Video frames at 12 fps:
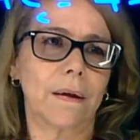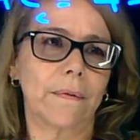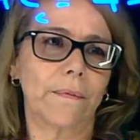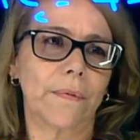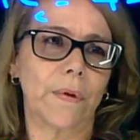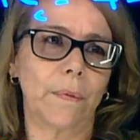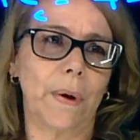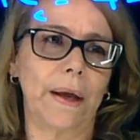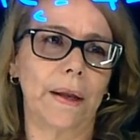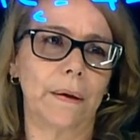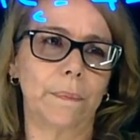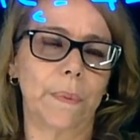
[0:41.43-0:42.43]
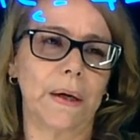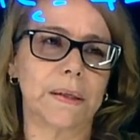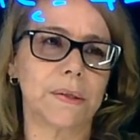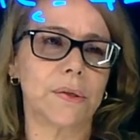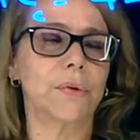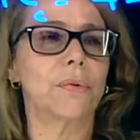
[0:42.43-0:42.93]
divided by
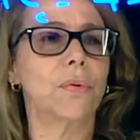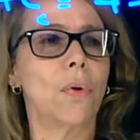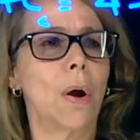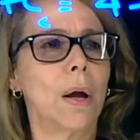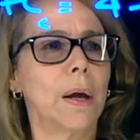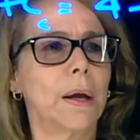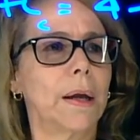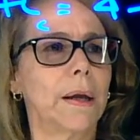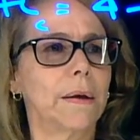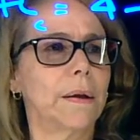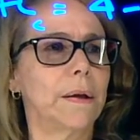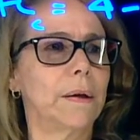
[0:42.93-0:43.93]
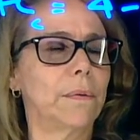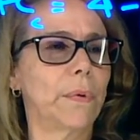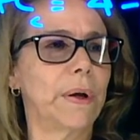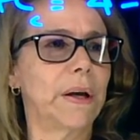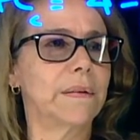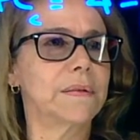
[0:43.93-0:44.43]
2, and here
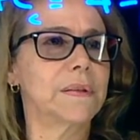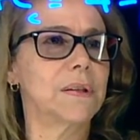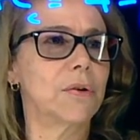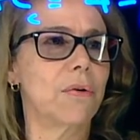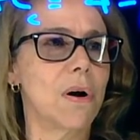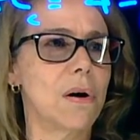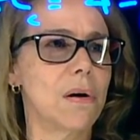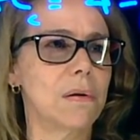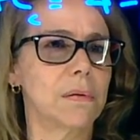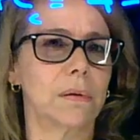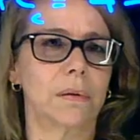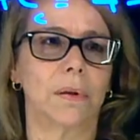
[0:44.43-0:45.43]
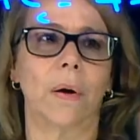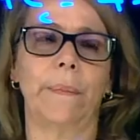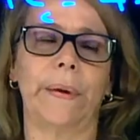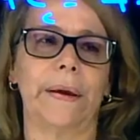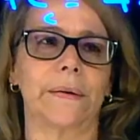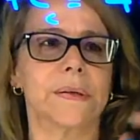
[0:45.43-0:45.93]
we have 0 lone
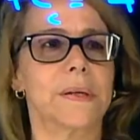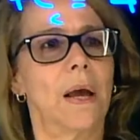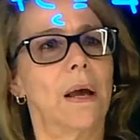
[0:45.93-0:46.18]
pairs.